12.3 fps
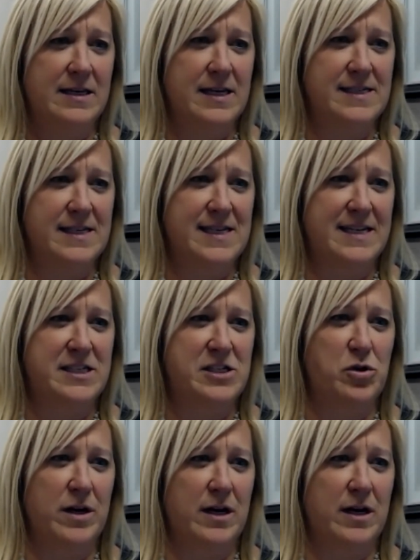does it say
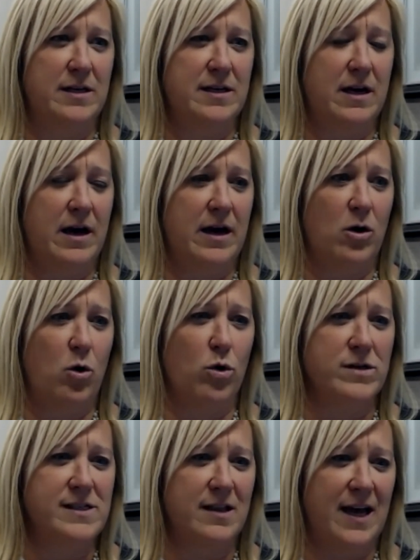student
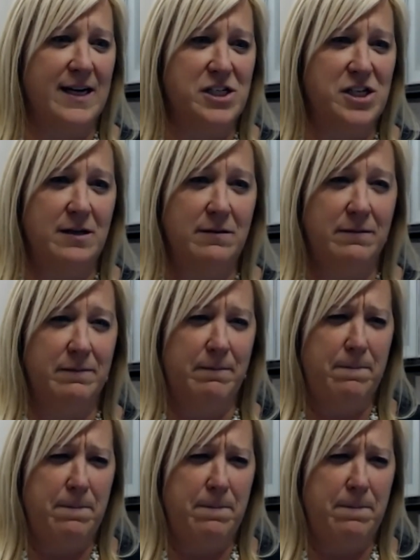course selection?